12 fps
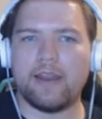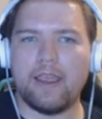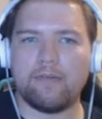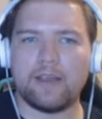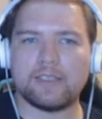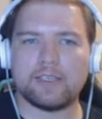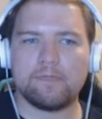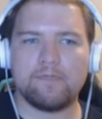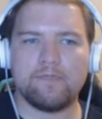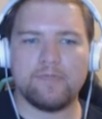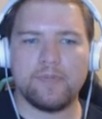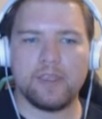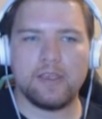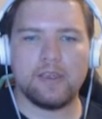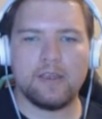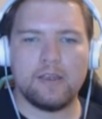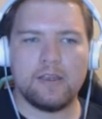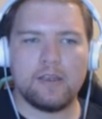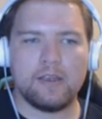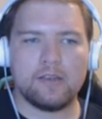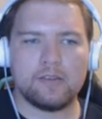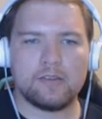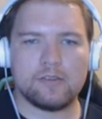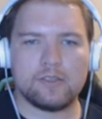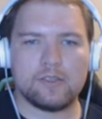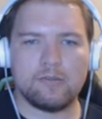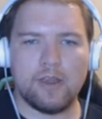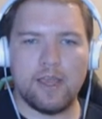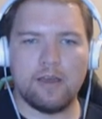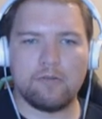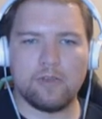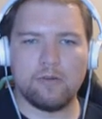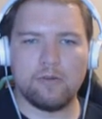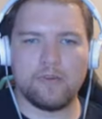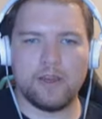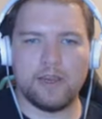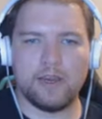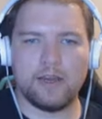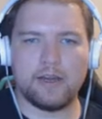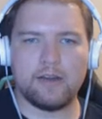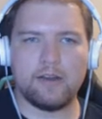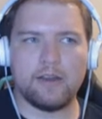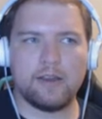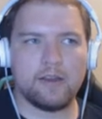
Anyways, so now come over here.